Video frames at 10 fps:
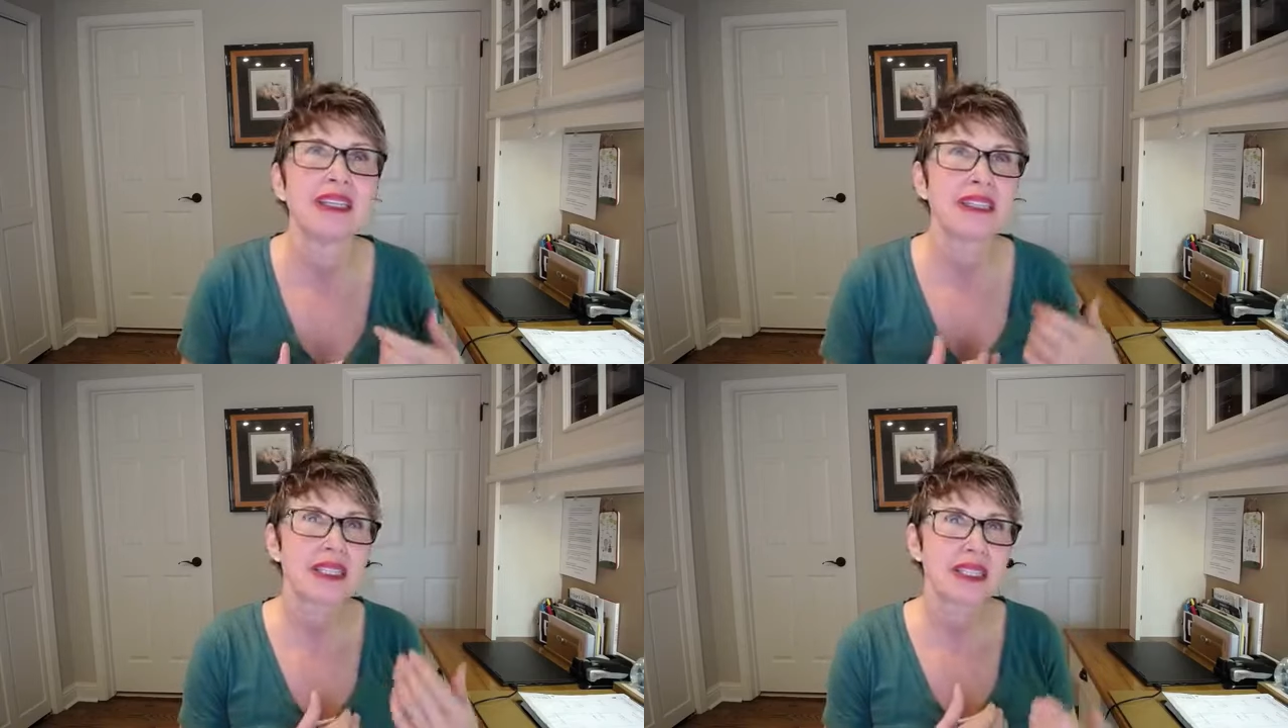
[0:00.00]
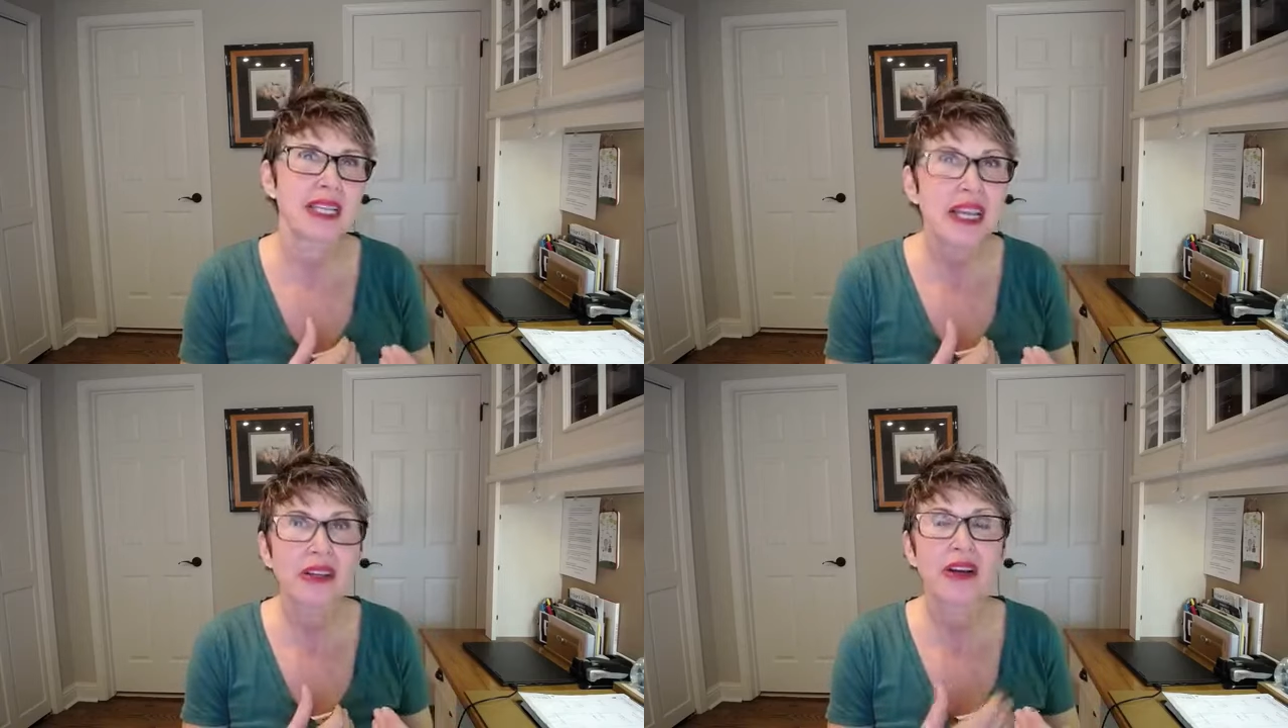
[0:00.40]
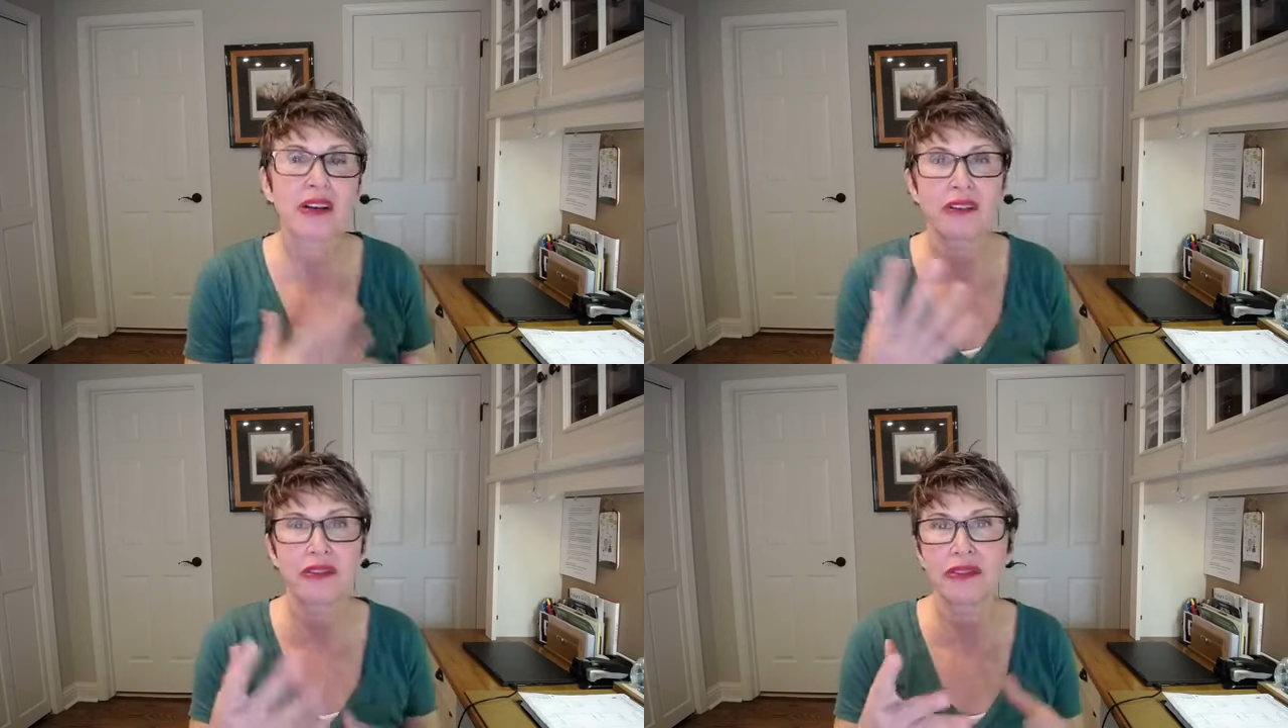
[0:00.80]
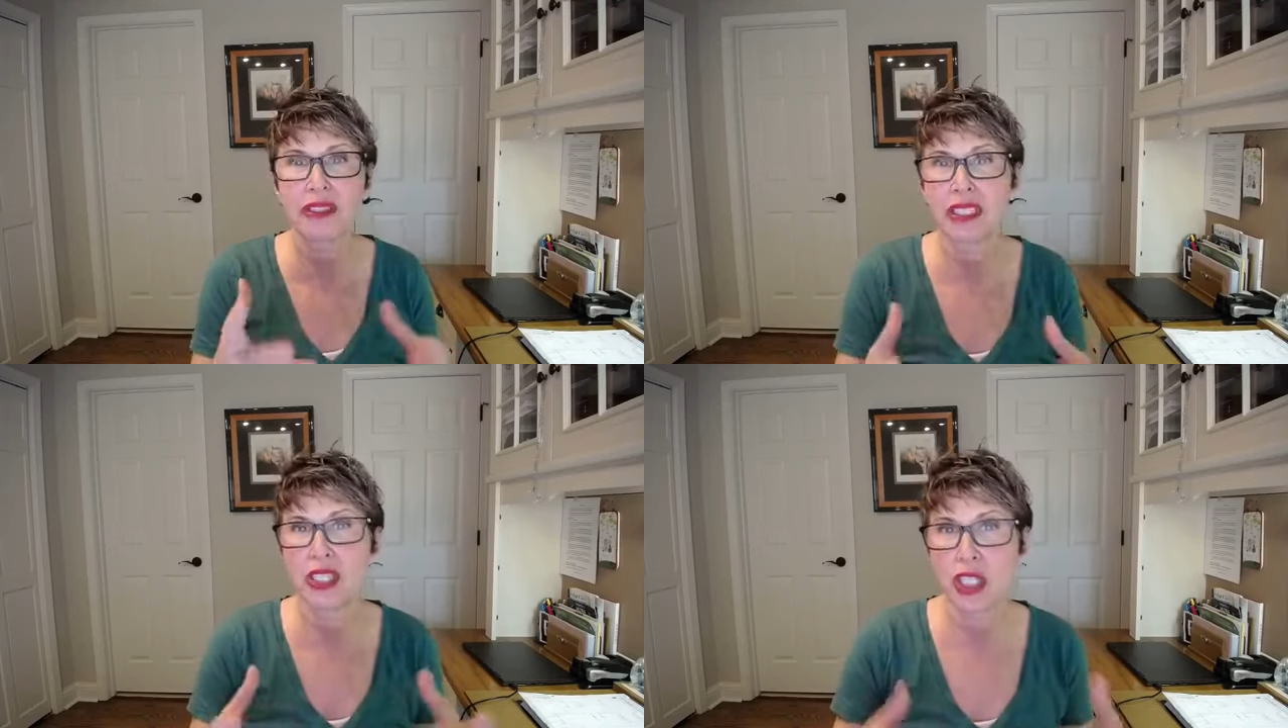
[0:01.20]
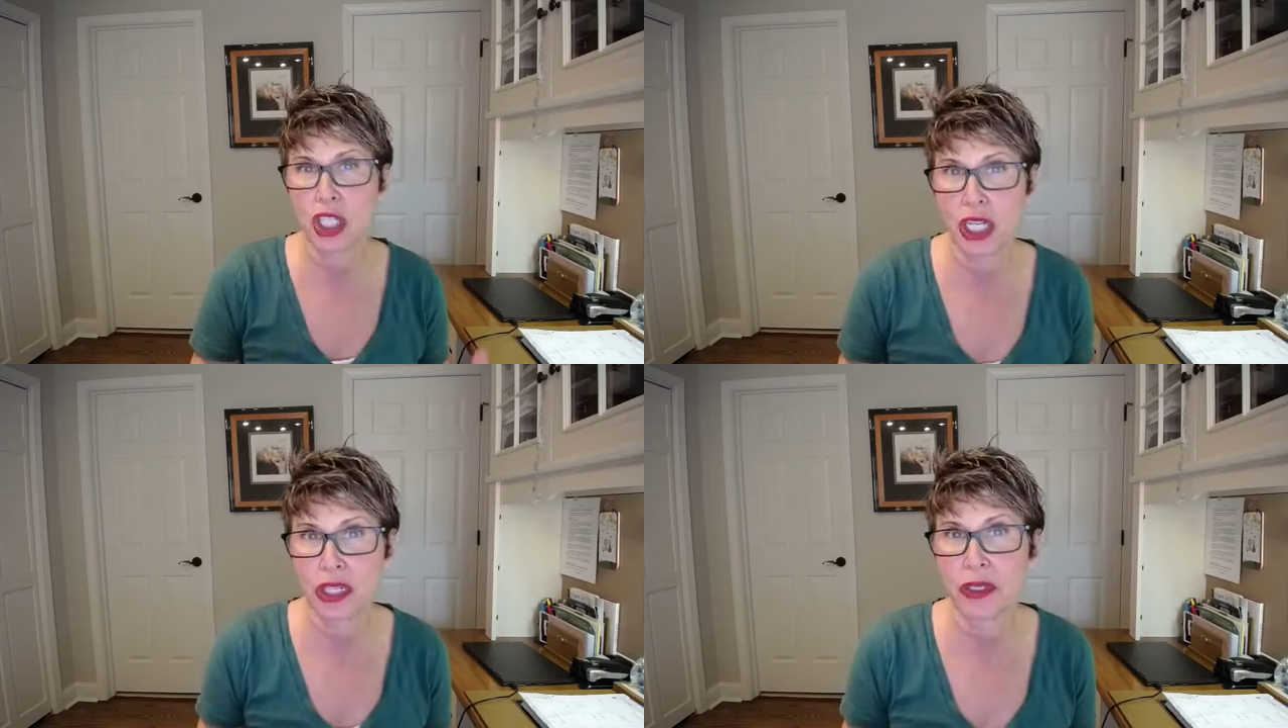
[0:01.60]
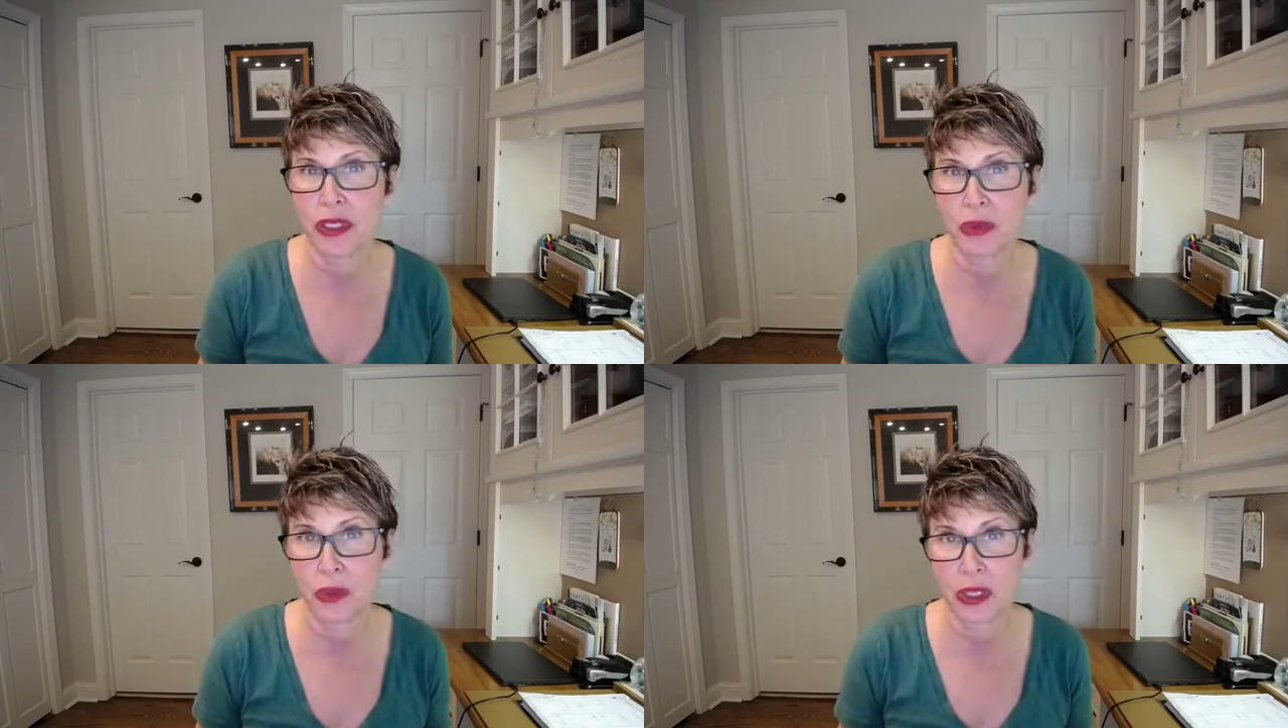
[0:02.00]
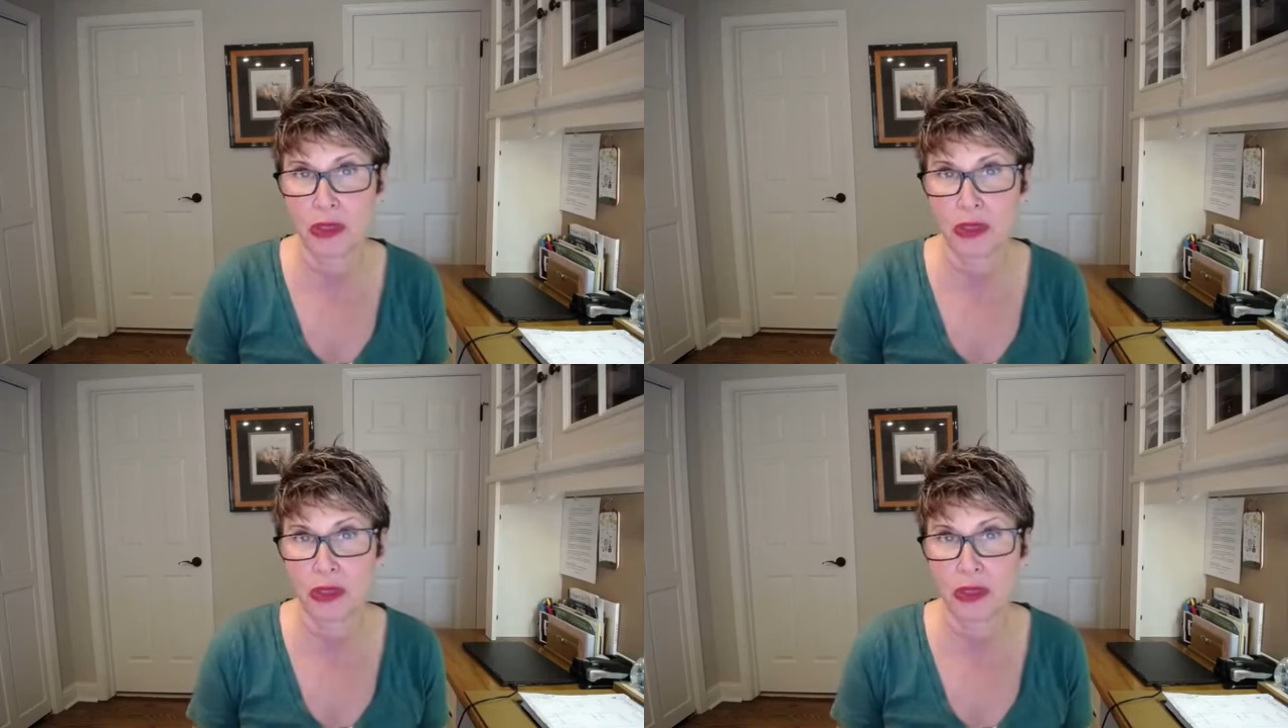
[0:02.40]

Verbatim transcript: instead of really sharing what